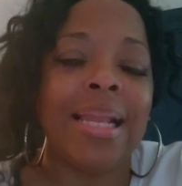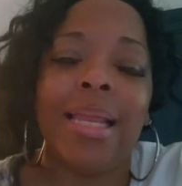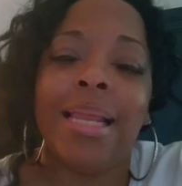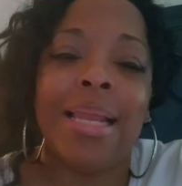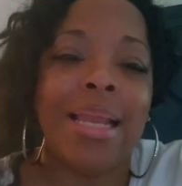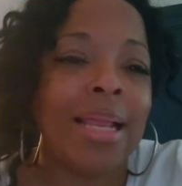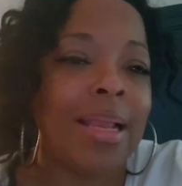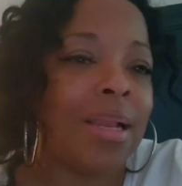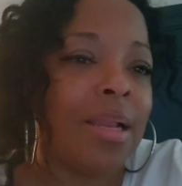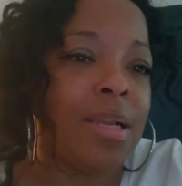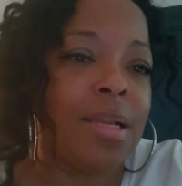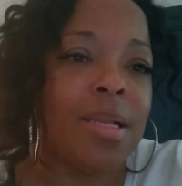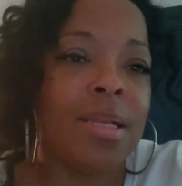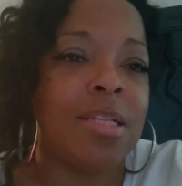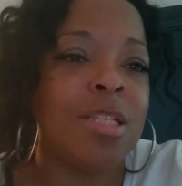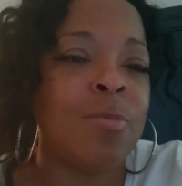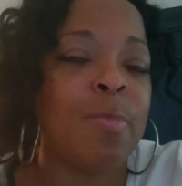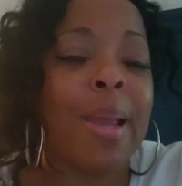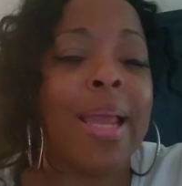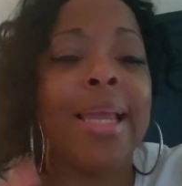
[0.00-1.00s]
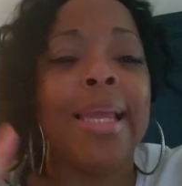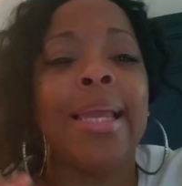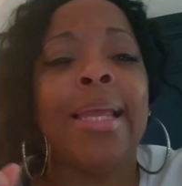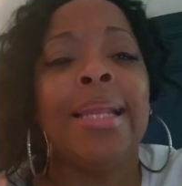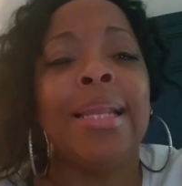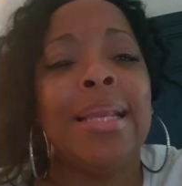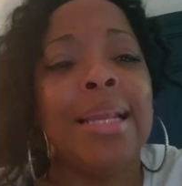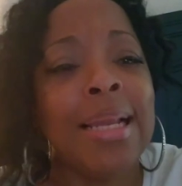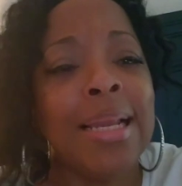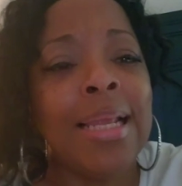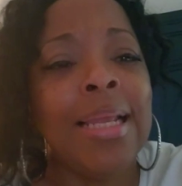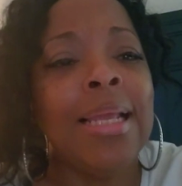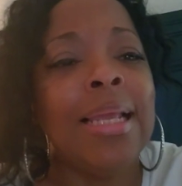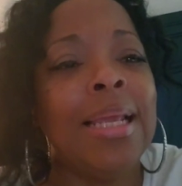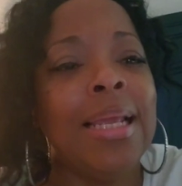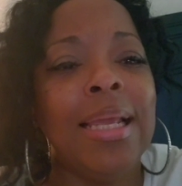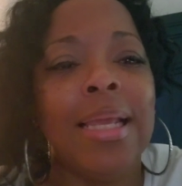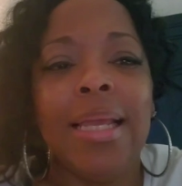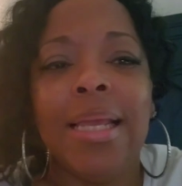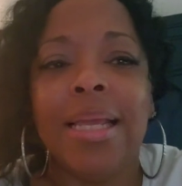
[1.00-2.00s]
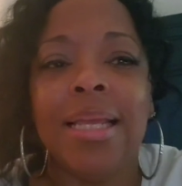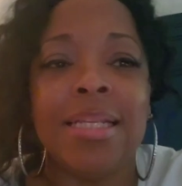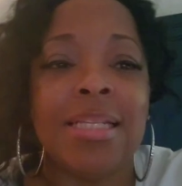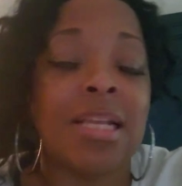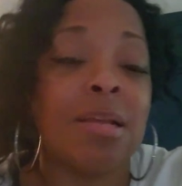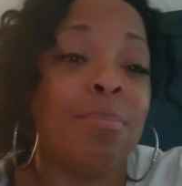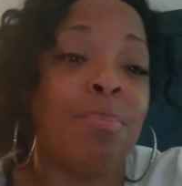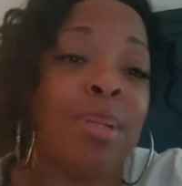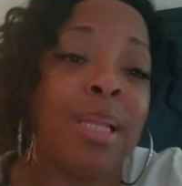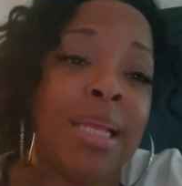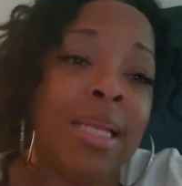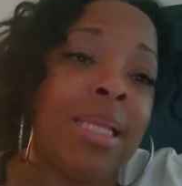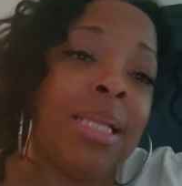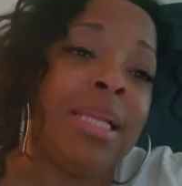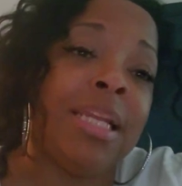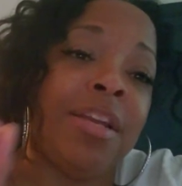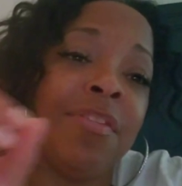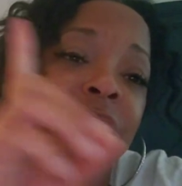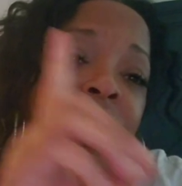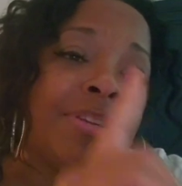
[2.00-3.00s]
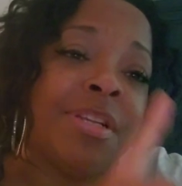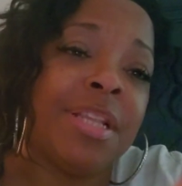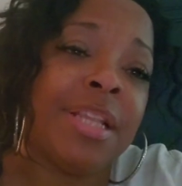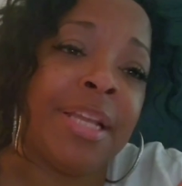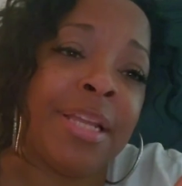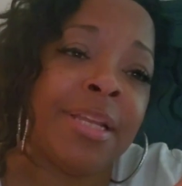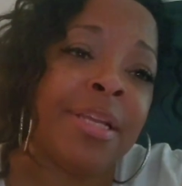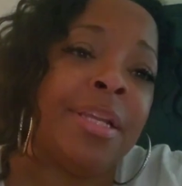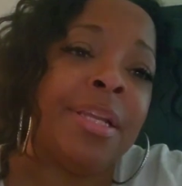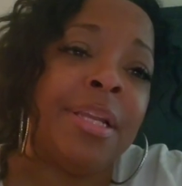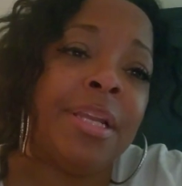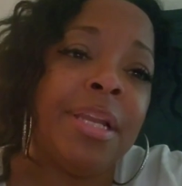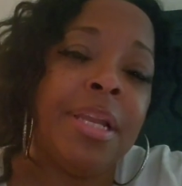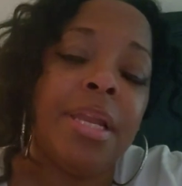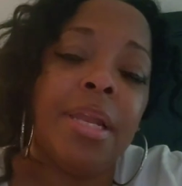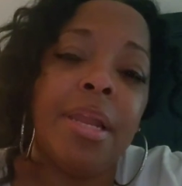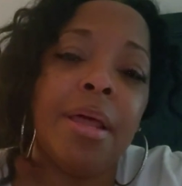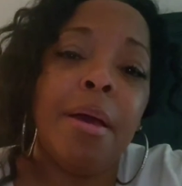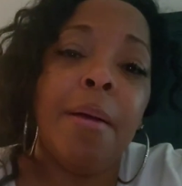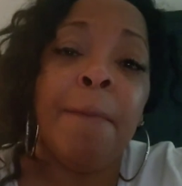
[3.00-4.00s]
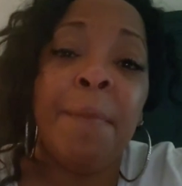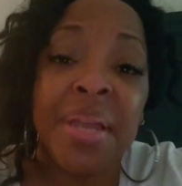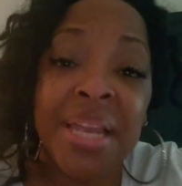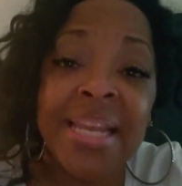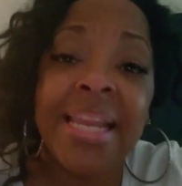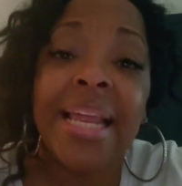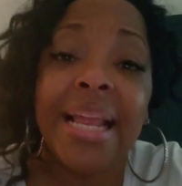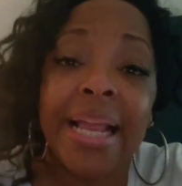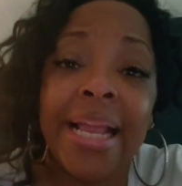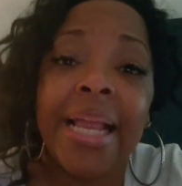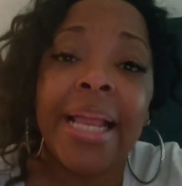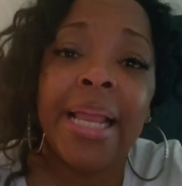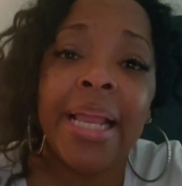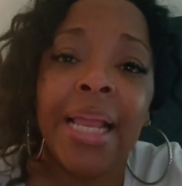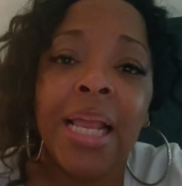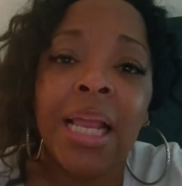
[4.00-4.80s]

And the spanking is completely different than beating,